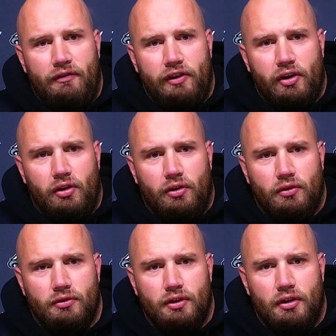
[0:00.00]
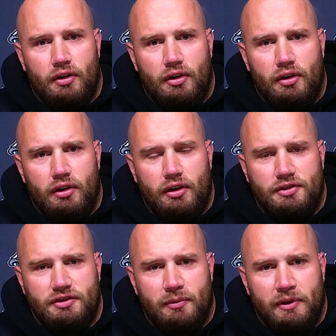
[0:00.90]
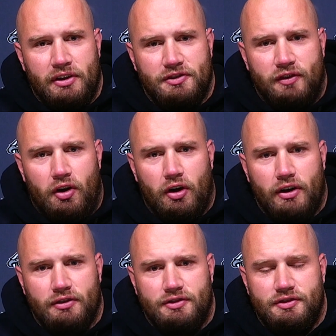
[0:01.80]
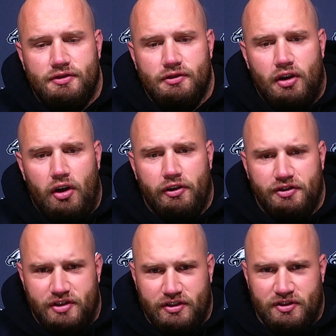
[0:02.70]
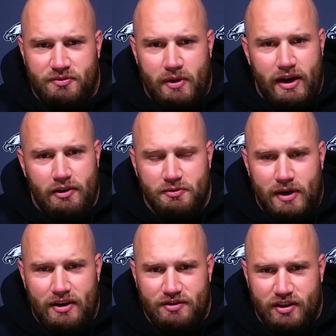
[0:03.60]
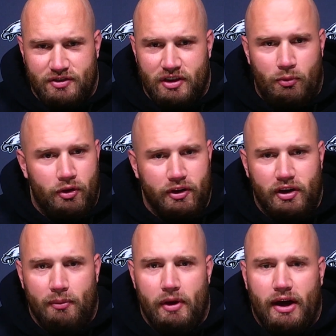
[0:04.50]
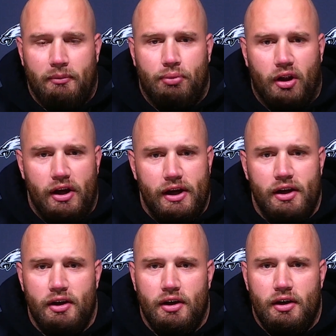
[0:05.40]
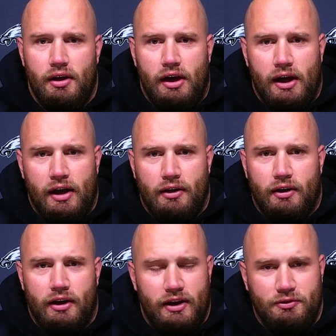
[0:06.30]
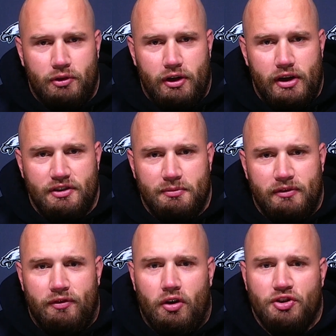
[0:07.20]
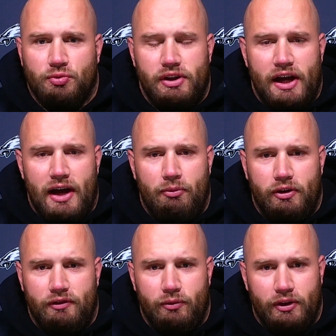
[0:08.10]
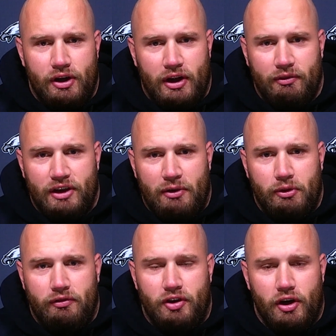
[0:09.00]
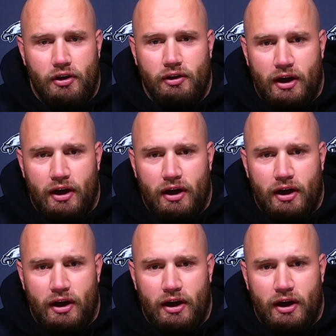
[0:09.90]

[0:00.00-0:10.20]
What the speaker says: I feel progressed? I mean, as far as all the decisions made is my decision. I wanted to come back and play. And it is what it is. I mean, as far as rehab, we've done everything we could.